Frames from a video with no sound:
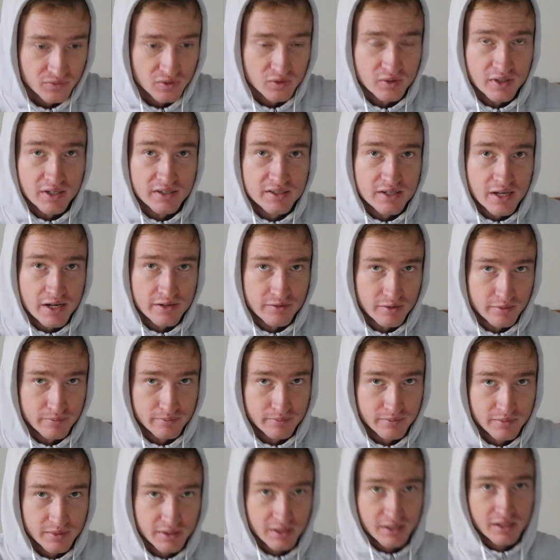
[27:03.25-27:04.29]
We got 10 of them.
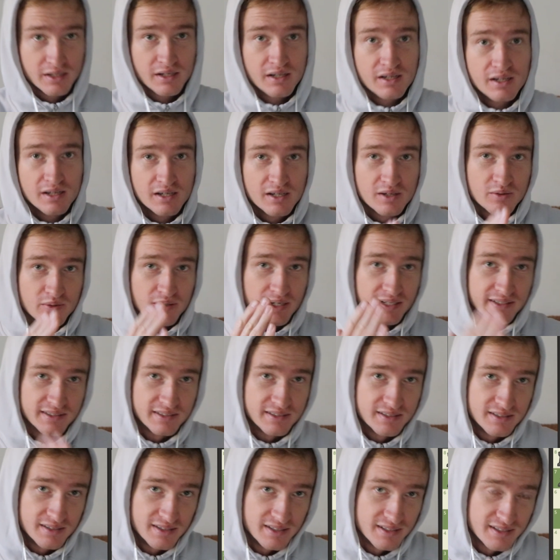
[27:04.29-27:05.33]
We
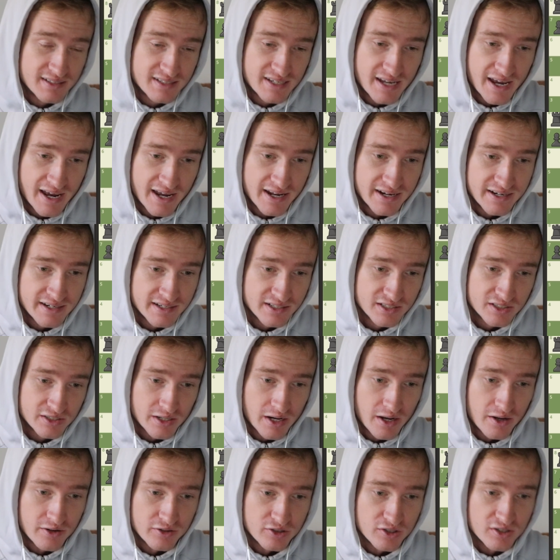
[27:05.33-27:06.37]
got these 10
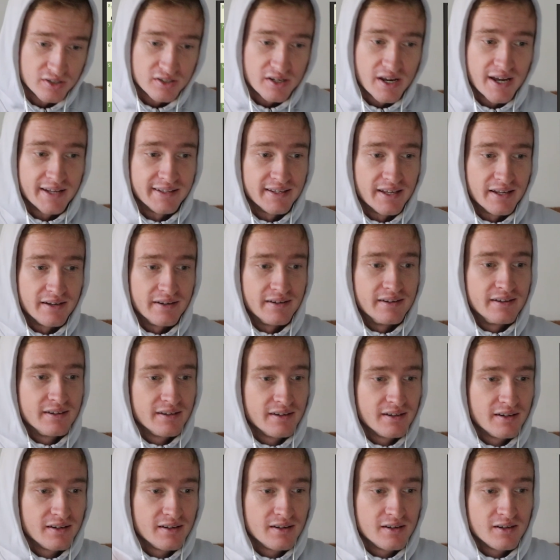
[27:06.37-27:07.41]
challenges, and then
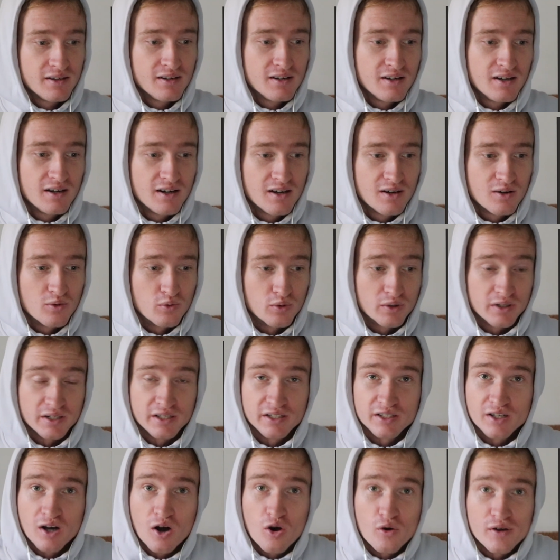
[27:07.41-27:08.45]
we're
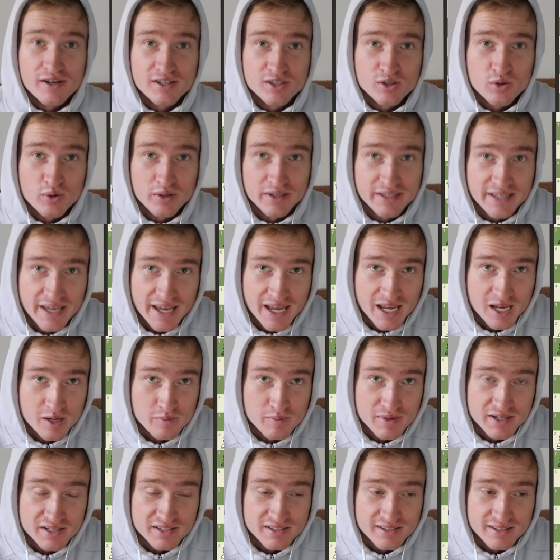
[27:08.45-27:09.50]
gonna go into a
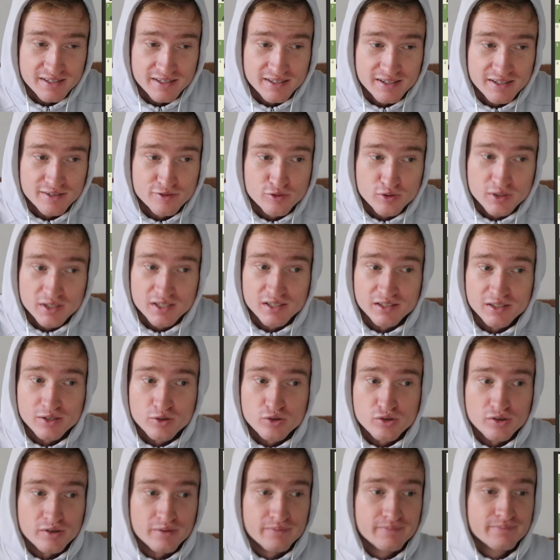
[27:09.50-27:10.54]
game and see if we can
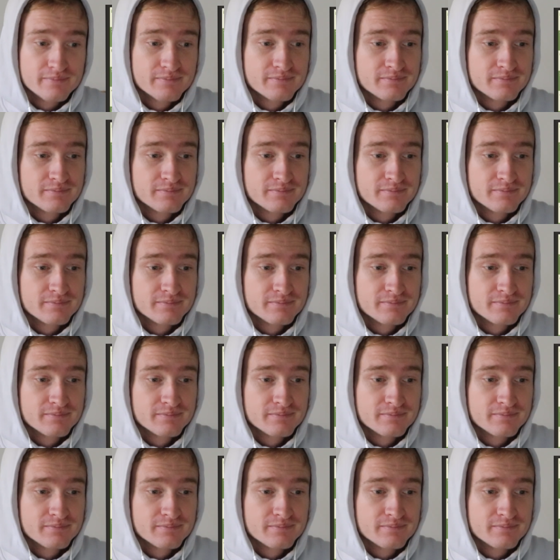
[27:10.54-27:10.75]
use it.